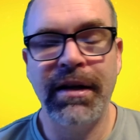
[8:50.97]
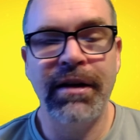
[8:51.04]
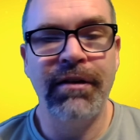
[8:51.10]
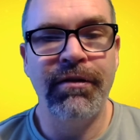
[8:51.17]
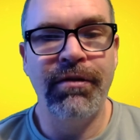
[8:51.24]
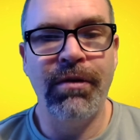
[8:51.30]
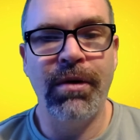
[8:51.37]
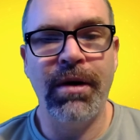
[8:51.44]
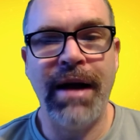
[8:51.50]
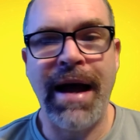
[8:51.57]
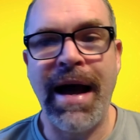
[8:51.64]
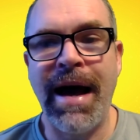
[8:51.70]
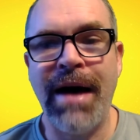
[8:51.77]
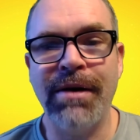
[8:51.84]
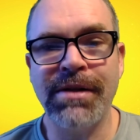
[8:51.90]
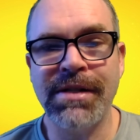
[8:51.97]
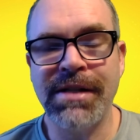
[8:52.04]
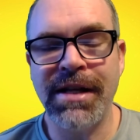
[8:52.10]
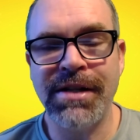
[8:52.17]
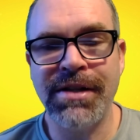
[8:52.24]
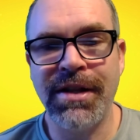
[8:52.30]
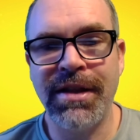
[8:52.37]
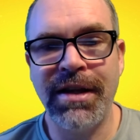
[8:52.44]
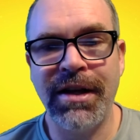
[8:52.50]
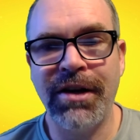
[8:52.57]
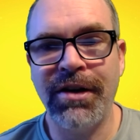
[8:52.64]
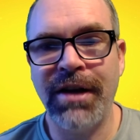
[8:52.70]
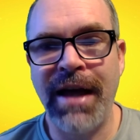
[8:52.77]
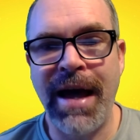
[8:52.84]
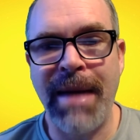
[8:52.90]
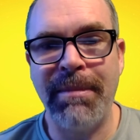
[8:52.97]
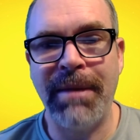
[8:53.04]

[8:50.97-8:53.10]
for how such a thing could happen,